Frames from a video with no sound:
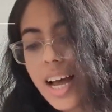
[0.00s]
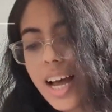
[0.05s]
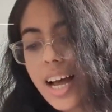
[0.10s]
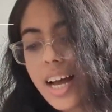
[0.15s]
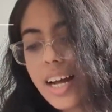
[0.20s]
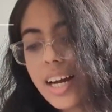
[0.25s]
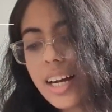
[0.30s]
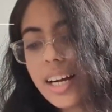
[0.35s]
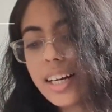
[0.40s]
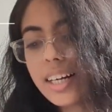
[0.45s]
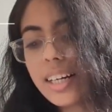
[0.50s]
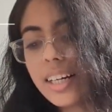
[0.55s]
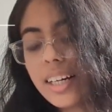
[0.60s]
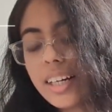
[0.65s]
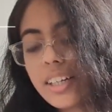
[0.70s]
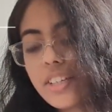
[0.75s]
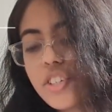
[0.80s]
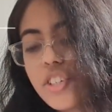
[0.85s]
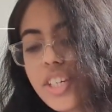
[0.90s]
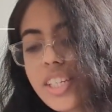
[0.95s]

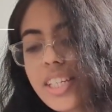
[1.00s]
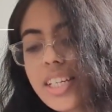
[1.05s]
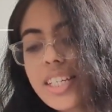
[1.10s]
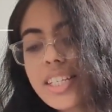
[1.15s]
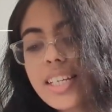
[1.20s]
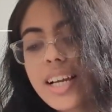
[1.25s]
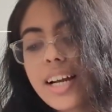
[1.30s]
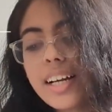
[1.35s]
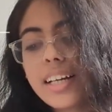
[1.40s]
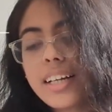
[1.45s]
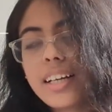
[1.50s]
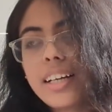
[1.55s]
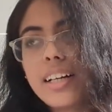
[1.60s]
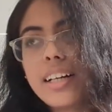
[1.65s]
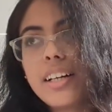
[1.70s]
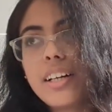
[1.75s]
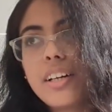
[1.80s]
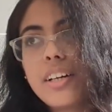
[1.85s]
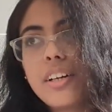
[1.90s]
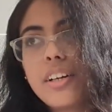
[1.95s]
And she says that,
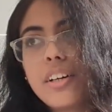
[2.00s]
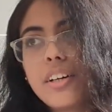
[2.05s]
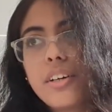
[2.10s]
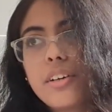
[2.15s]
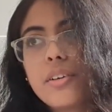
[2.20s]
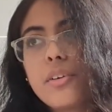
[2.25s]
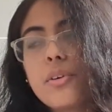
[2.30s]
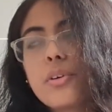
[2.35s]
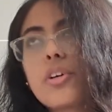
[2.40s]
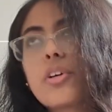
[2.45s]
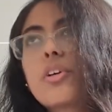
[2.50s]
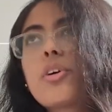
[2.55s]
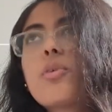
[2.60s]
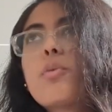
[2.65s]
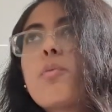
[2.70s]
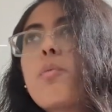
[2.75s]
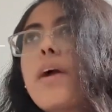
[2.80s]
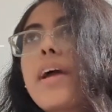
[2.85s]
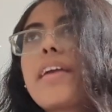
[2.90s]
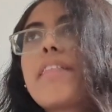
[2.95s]
you
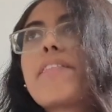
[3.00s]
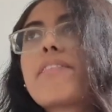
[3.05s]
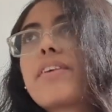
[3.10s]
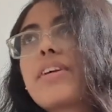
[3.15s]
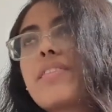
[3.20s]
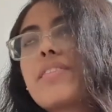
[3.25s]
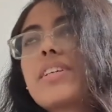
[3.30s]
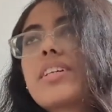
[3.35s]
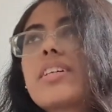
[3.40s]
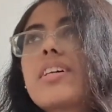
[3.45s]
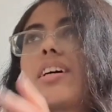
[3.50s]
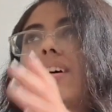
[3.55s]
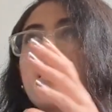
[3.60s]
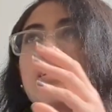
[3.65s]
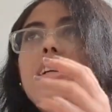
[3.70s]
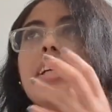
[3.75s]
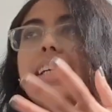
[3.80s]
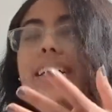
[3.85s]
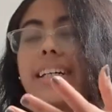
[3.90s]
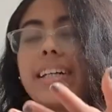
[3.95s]
know, when we
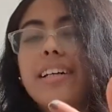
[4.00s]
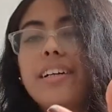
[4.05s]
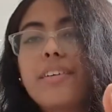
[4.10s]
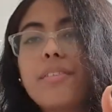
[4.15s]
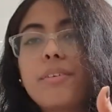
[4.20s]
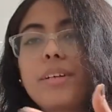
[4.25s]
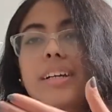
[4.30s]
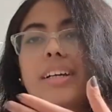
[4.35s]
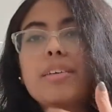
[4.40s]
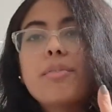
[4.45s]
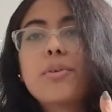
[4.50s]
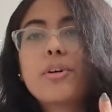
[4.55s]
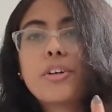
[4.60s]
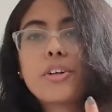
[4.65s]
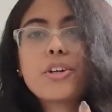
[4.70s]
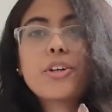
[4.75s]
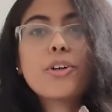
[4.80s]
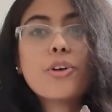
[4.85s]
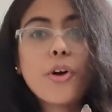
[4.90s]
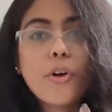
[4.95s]
were little, we
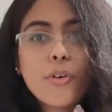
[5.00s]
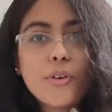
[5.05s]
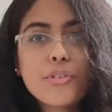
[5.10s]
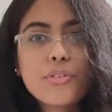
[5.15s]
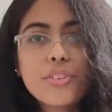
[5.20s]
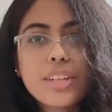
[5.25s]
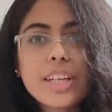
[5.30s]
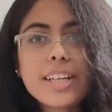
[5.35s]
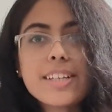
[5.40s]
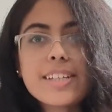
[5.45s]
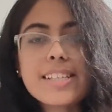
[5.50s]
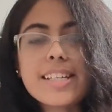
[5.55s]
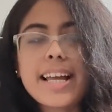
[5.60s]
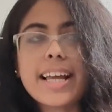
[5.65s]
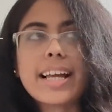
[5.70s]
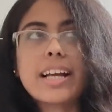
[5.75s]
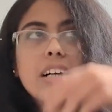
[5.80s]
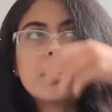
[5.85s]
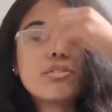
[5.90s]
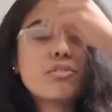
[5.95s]
wanted a lot of things.
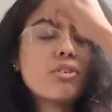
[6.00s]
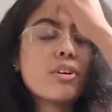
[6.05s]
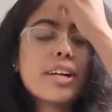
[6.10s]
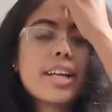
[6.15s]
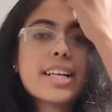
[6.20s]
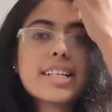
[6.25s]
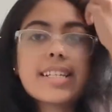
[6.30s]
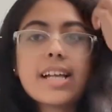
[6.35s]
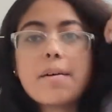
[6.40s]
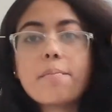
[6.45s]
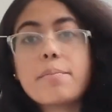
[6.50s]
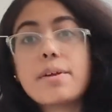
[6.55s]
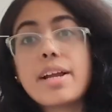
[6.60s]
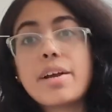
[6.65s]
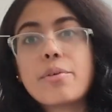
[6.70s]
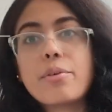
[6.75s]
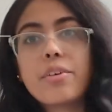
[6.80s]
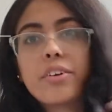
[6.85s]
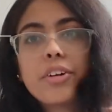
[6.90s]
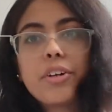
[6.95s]
Like, for example,
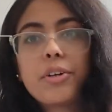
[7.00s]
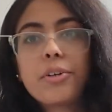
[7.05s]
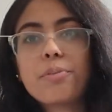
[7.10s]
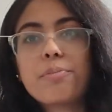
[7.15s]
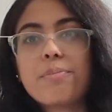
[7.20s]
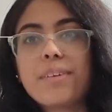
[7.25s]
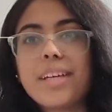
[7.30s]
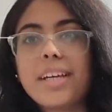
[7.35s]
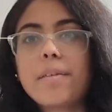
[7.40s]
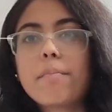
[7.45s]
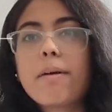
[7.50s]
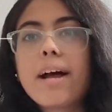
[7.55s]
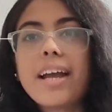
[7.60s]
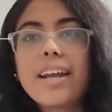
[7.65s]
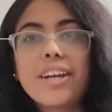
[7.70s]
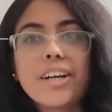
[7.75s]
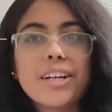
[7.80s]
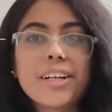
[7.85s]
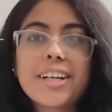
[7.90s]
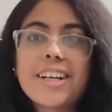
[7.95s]
I wanted to be a
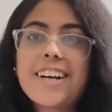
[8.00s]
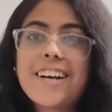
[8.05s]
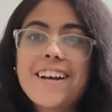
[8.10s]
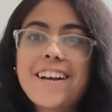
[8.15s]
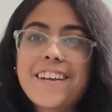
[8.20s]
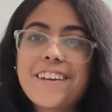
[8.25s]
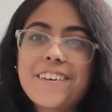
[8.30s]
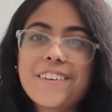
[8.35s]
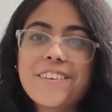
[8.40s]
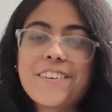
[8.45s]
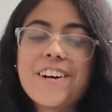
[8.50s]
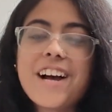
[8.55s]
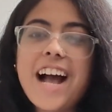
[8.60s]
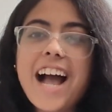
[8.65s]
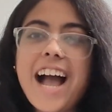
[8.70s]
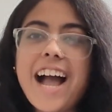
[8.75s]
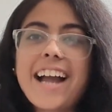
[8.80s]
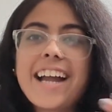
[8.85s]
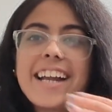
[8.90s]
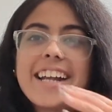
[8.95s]
pilot, you know,
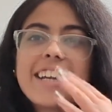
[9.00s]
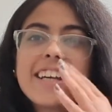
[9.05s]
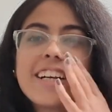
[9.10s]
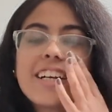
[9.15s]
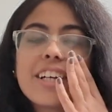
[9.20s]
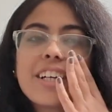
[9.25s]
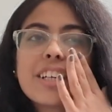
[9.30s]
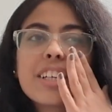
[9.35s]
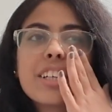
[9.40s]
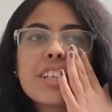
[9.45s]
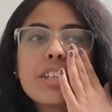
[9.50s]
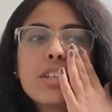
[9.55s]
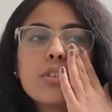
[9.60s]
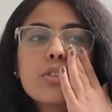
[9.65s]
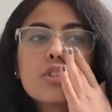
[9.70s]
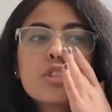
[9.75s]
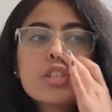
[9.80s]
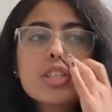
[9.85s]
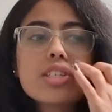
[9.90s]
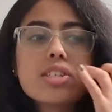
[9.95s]
and
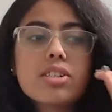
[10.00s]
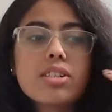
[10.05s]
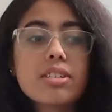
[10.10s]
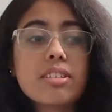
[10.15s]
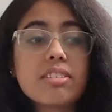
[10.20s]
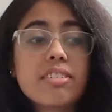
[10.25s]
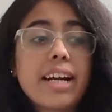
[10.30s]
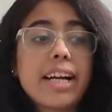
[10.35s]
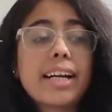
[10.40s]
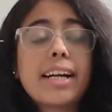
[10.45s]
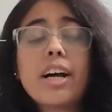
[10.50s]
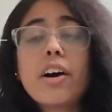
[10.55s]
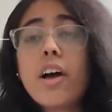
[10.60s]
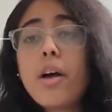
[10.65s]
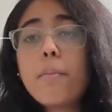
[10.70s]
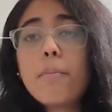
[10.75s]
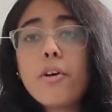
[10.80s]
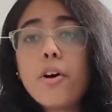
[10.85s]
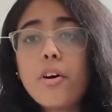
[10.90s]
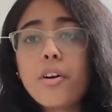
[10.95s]
you just, right now
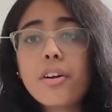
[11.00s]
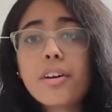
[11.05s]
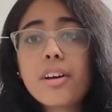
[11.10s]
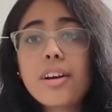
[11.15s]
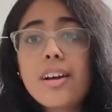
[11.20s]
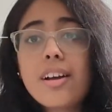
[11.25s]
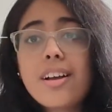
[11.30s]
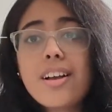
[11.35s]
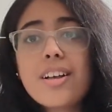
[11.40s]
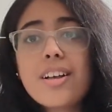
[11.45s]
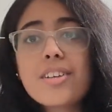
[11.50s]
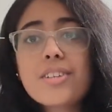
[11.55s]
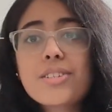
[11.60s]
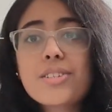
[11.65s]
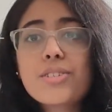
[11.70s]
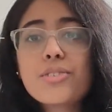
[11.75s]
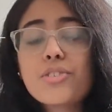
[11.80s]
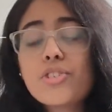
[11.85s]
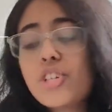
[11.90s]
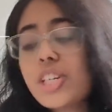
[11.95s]
I'm not.
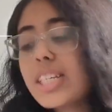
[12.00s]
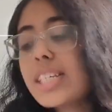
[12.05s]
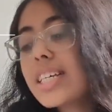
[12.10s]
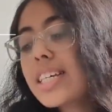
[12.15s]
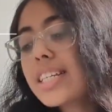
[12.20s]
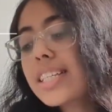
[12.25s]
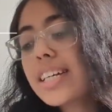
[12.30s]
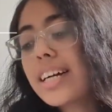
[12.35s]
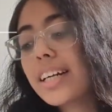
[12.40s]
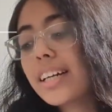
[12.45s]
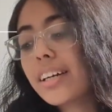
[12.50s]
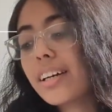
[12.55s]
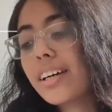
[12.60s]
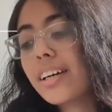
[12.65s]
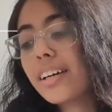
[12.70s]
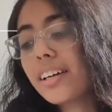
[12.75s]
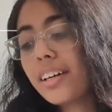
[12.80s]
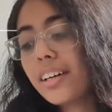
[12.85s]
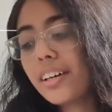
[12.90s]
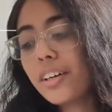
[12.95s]
So she says that
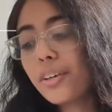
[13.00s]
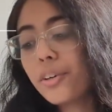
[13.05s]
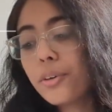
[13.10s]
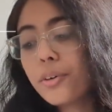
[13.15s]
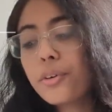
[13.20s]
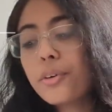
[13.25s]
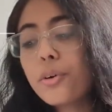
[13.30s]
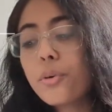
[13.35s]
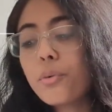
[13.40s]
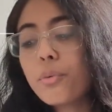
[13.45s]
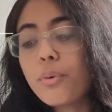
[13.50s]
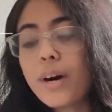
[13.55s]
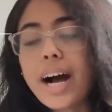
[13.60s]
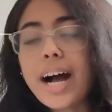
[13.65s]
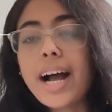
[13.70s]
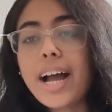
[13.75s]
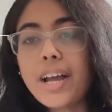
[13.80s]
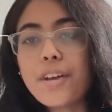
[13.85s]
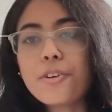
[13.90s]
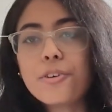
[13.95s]
Do you know
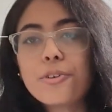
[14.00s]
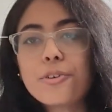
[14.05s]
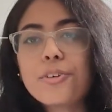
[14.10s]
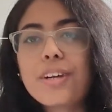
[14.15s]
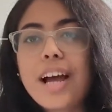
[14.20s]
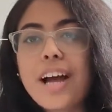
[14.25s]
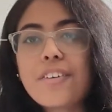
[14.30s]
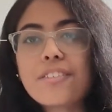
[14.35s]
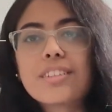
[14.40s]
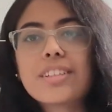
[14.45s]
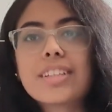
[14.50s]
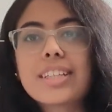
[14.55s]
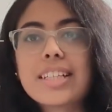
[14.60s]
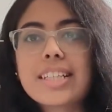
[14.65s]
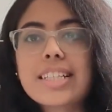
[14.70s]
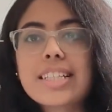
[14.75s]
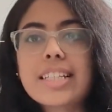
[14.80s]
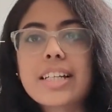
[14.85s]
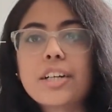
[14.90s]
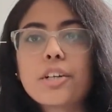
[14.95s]
why you don't have the
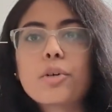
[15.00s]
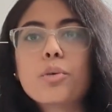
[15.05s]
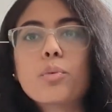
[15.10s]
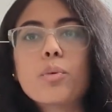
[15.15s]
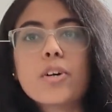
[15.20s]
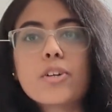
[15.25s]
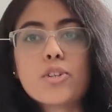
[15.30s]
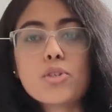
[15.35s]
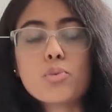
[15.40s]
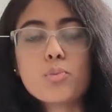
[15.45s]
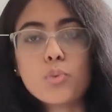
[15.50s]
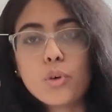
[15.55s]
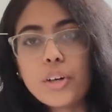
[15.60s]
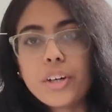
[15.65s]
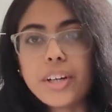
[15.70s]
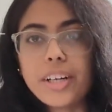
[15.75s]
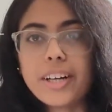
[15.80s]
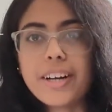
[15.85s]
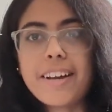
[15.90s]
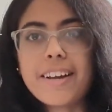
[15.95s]
things that you once
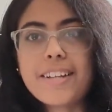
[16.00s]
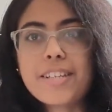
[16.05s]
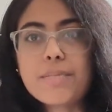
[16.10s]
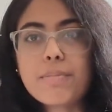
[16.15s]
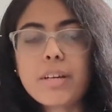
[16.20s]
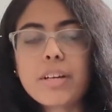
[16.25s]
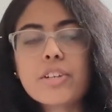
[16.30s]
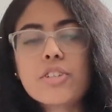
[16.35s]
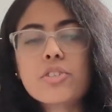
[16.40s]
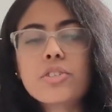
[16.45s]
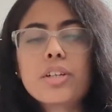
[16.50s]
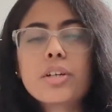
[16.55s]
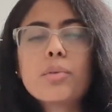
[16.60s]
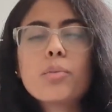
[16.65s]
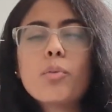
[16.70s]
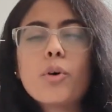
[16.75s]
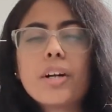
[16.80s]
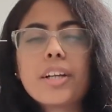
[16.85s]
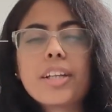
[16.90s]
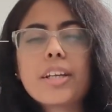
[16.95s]
wanted? It's because you
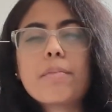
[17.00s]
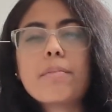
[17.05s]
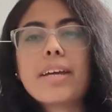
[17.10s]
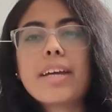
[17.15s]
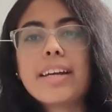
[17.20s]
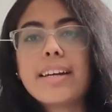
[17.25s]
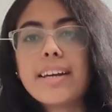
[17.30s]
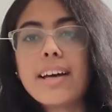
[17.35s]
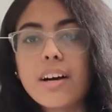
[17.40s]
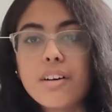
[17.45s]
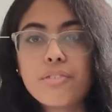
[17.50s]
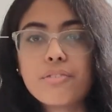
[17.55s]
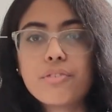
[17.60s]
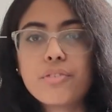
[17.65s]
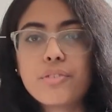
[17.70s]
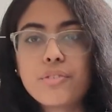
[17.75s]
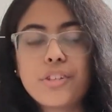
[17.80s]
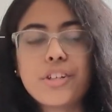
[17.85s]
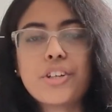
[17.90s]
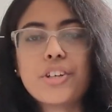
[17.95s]
didn't want them
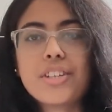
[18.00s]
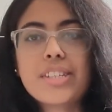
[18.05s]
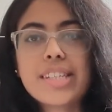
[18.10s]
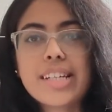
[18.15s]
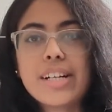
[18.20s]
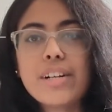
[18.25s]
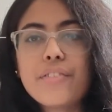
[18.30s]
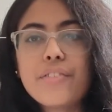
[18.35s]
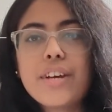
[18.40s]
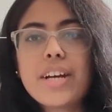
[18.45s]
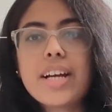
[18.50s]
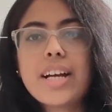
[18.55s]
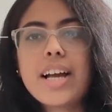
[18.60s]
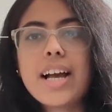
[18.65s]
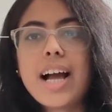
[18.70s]
enough for yourself.